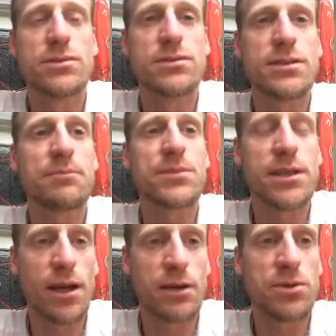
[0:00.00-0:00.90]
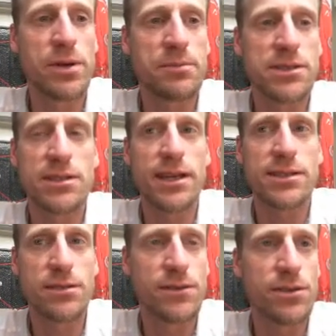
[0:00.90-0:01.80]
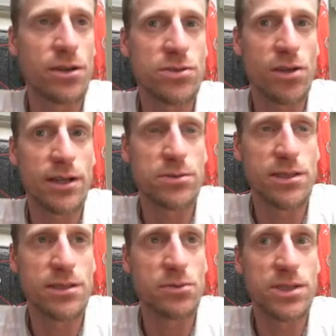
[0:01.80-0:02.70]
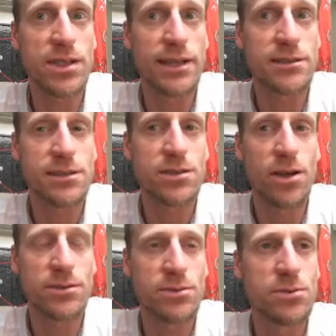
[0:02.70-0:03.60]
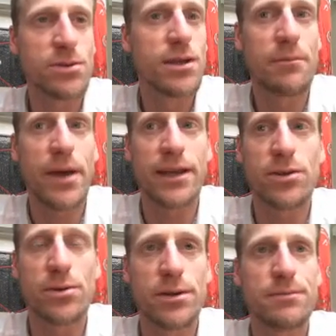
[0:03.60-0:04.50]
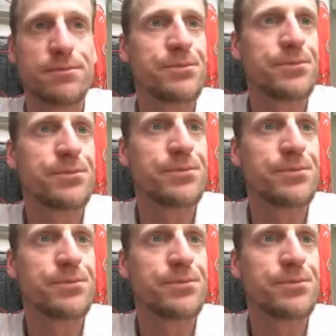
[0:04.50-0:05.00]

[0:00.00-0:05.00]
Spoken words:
the fact we're seeing some sort of diagonal striping here perhaps is indicative of either